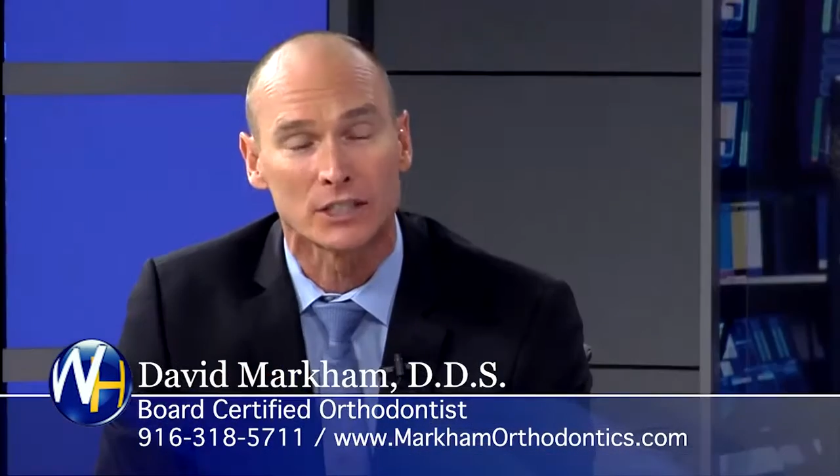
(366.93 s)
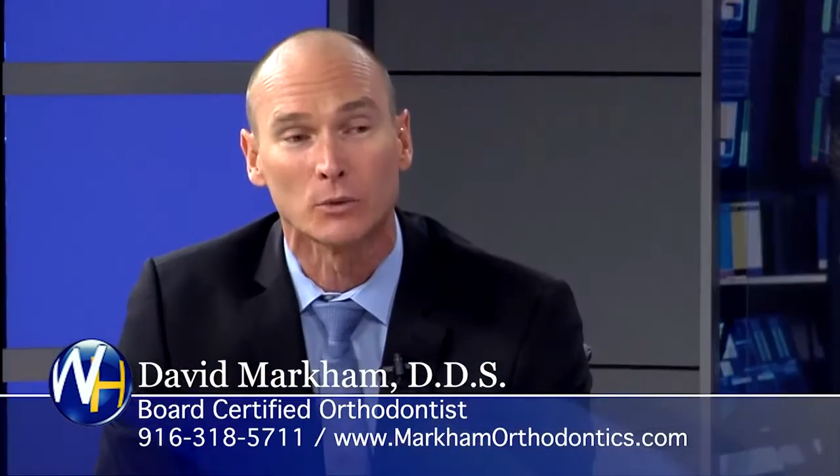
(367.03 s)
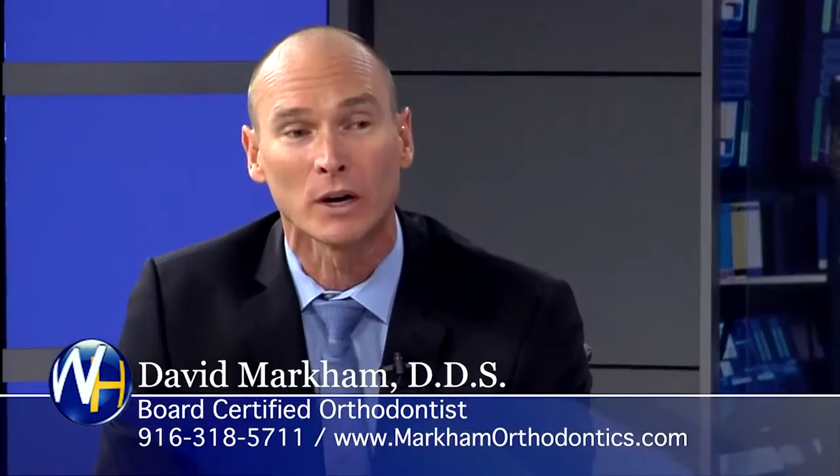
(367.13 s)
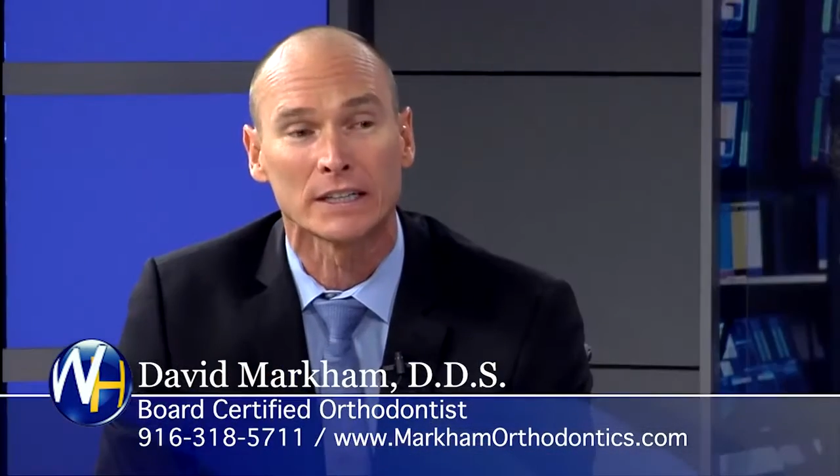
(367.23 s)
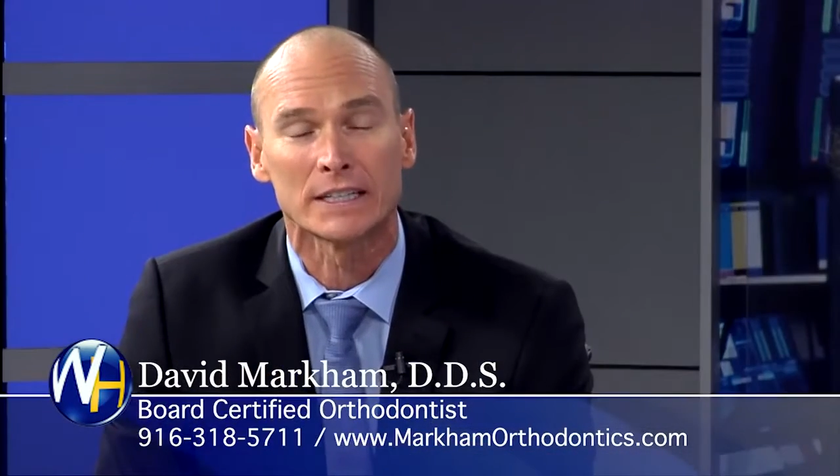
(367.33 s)
she
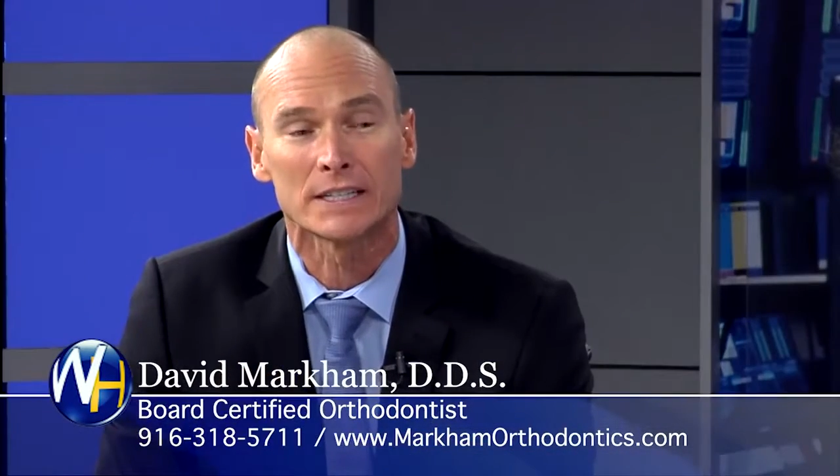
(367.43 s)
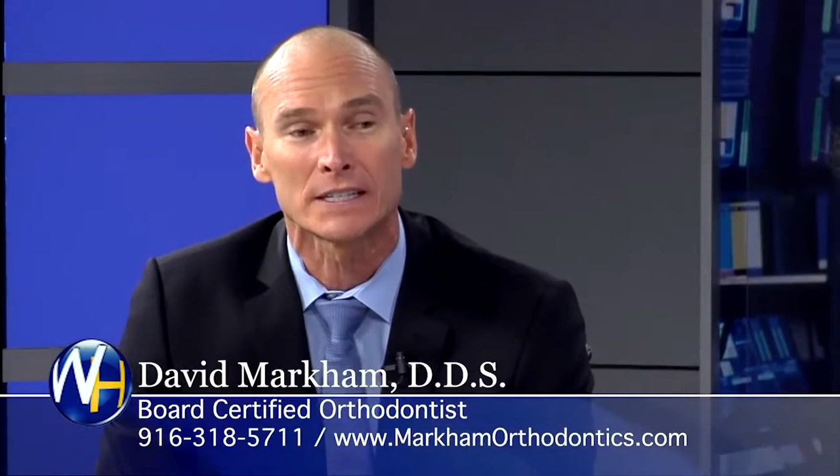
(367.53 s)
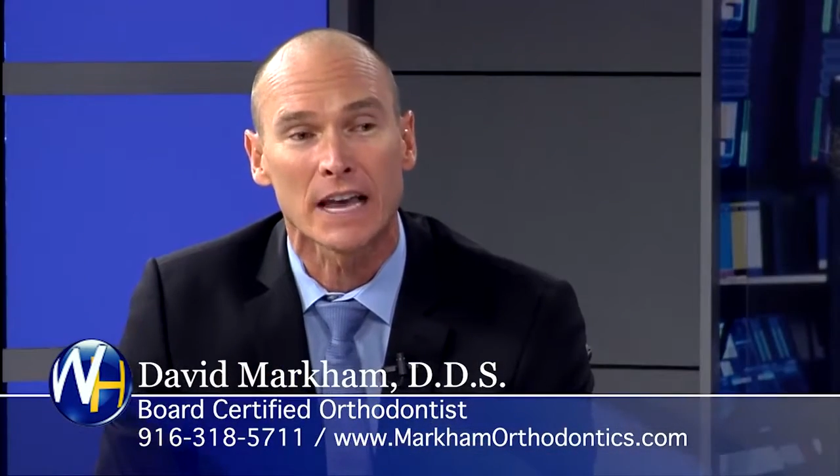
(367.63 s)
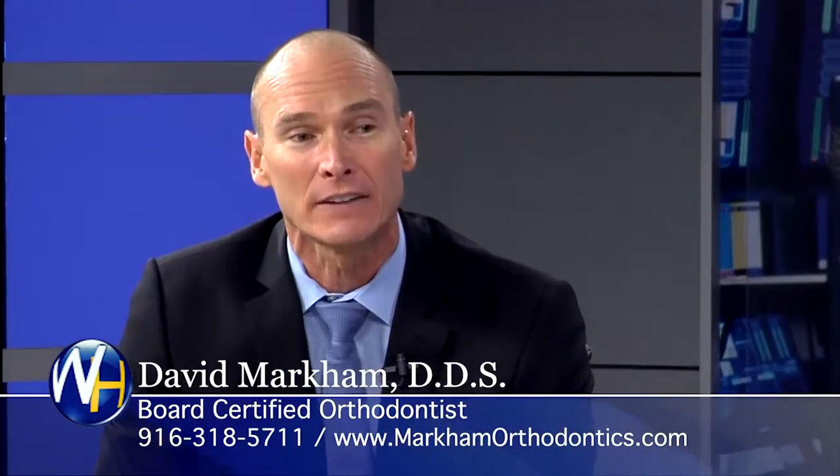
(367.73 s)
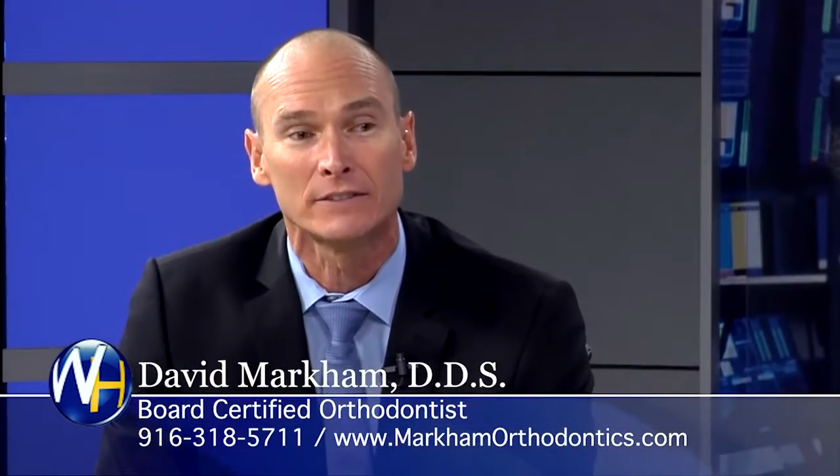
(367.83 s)
wanted to
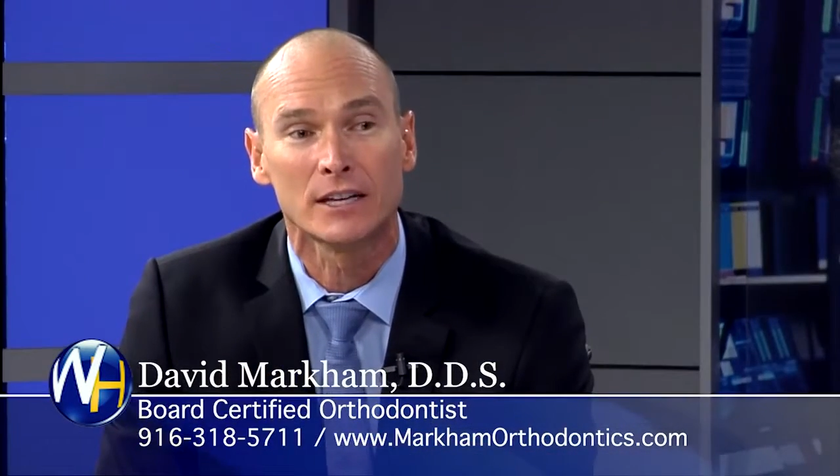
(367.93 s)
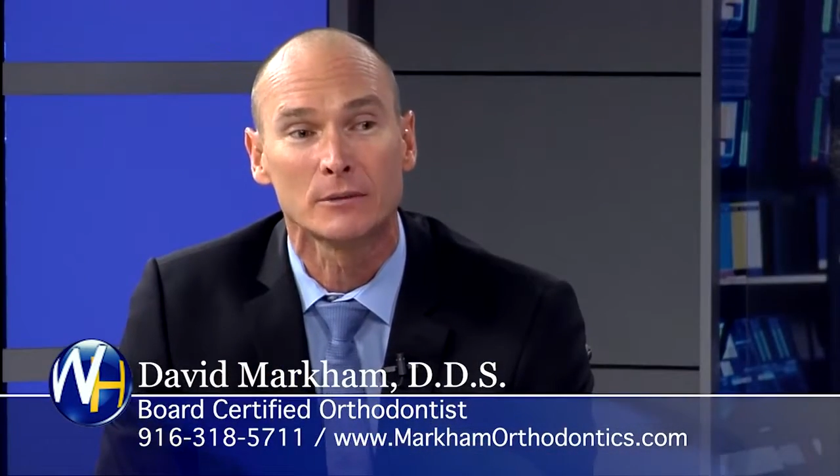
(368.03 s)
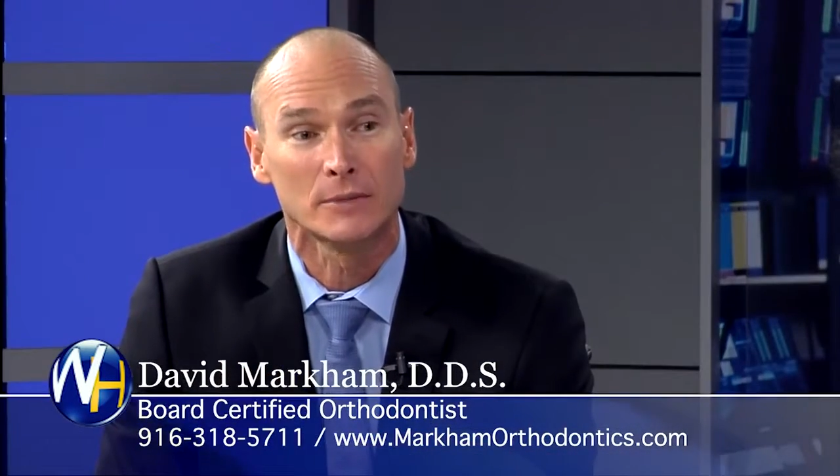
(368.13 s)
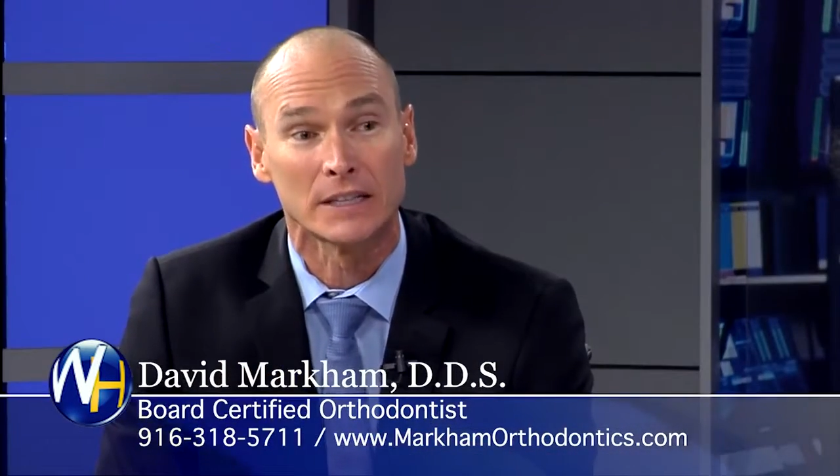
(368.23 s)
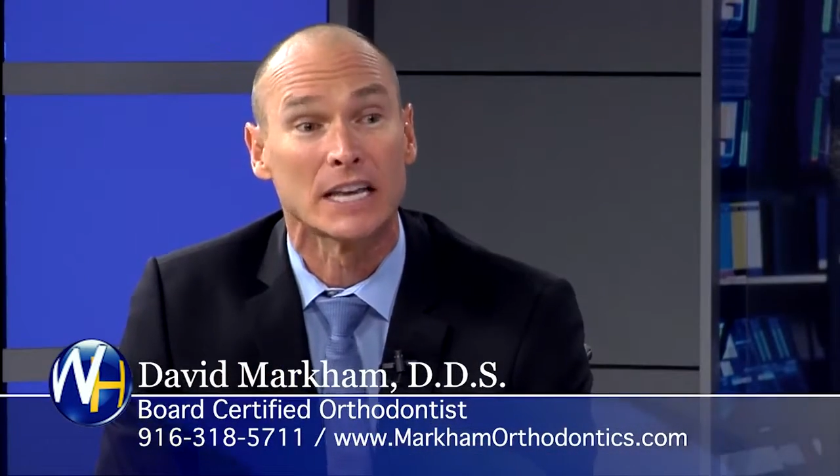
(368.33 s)
save
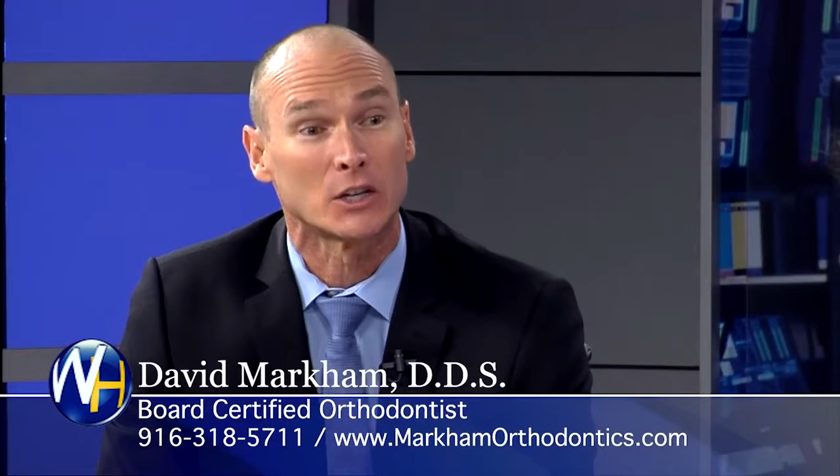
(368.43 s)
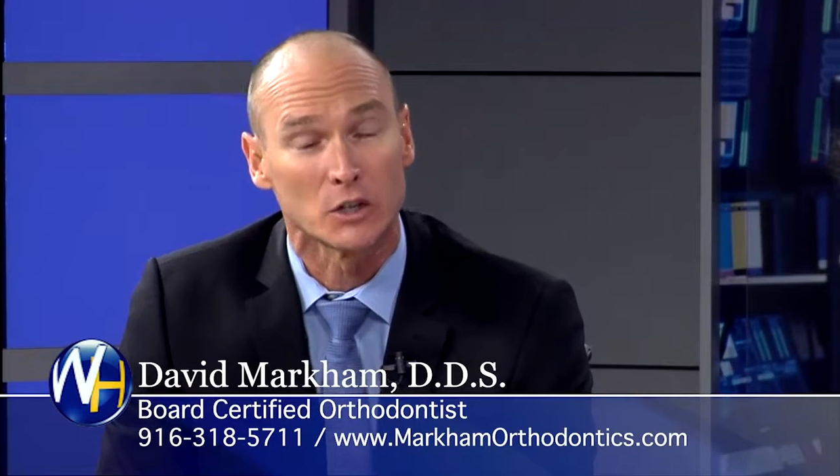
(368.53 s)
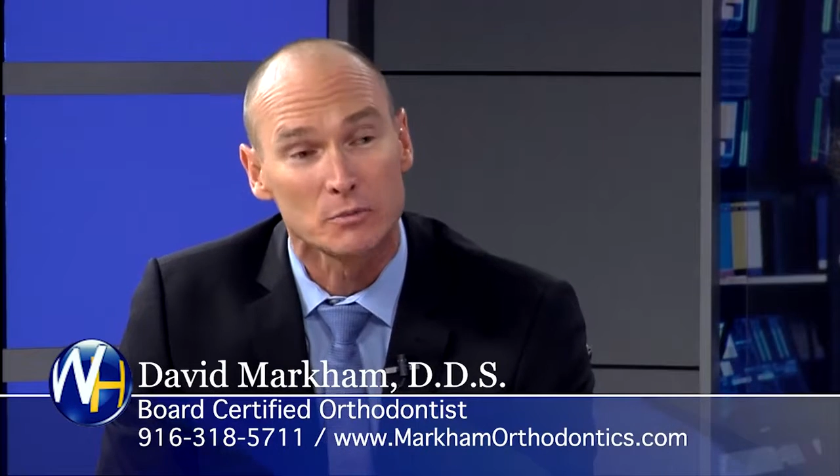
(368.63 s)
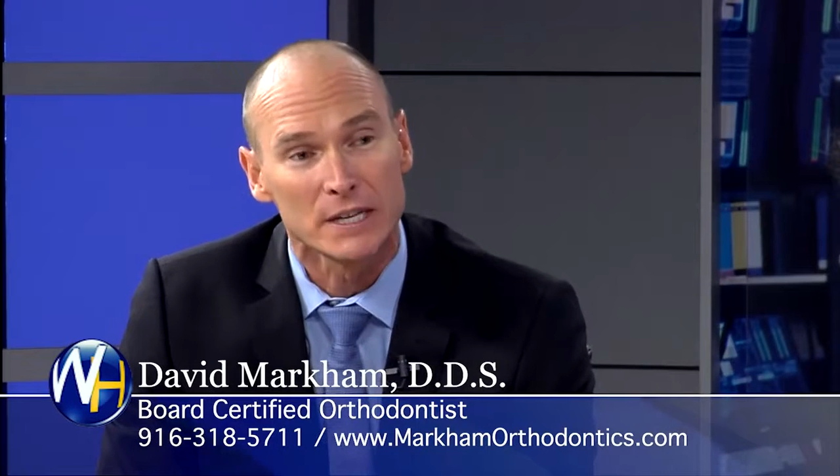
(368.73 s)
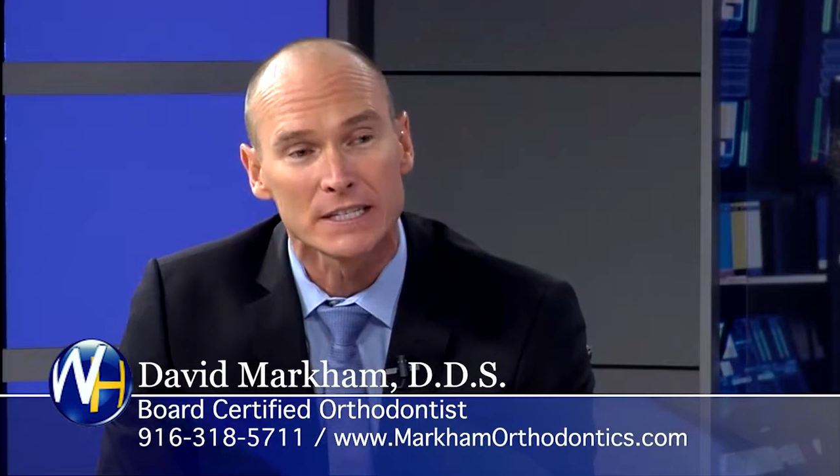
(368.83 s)
them, and they
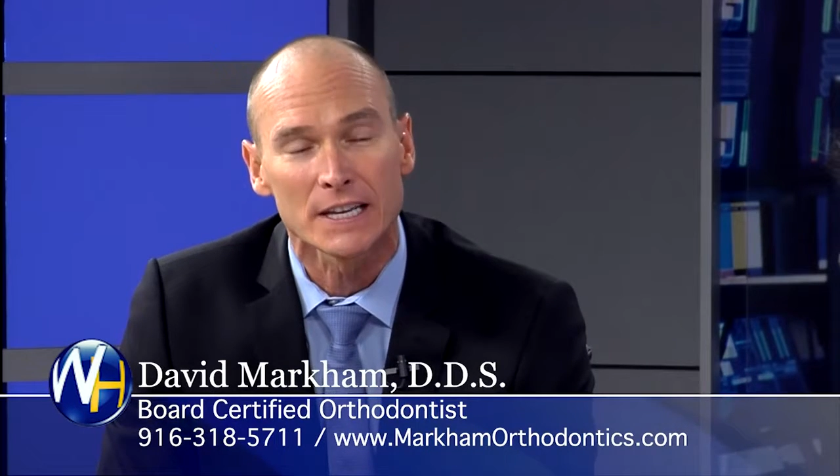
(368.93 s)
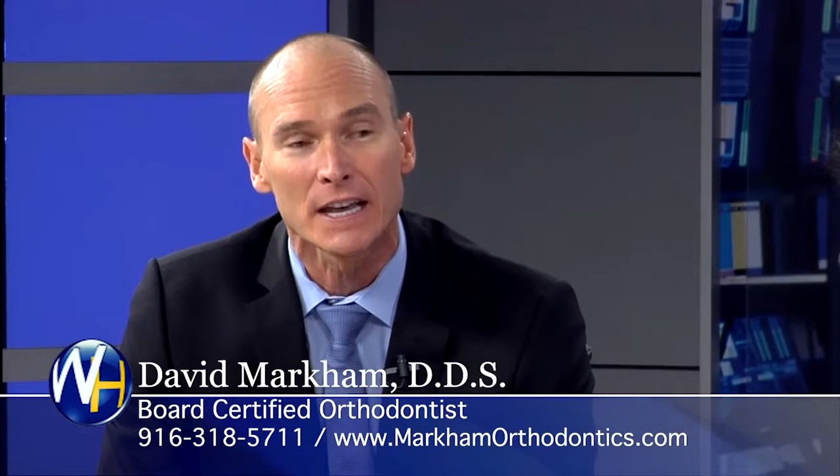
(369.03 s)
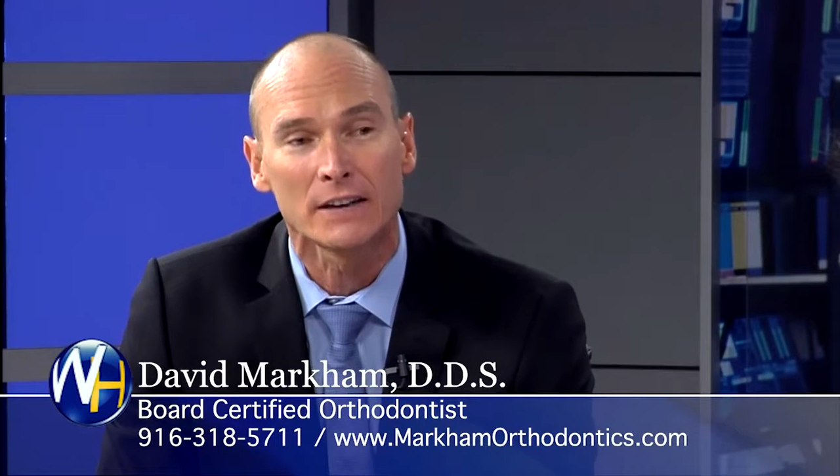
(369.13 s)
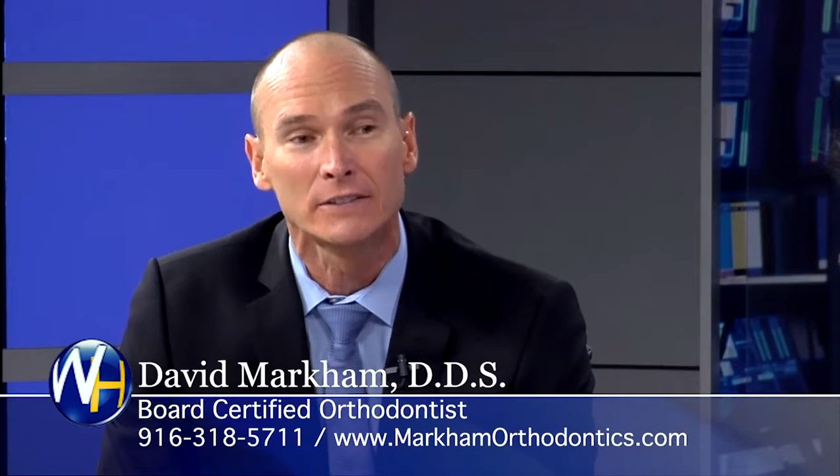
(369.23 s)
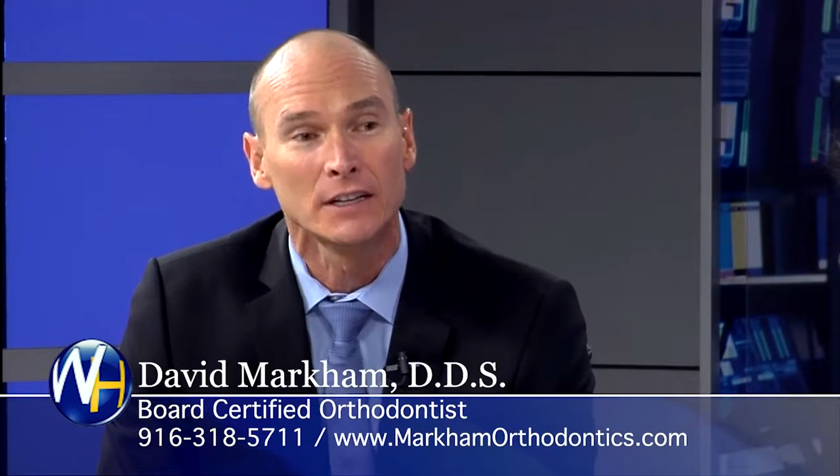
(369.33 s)
could be
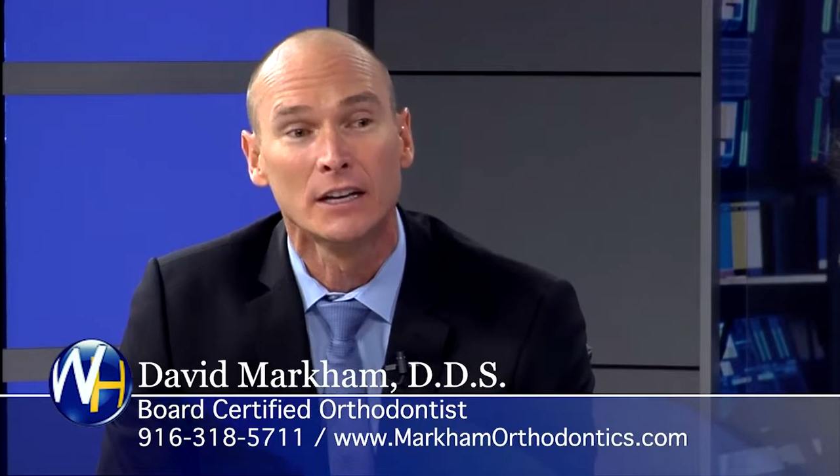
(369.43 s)
saved.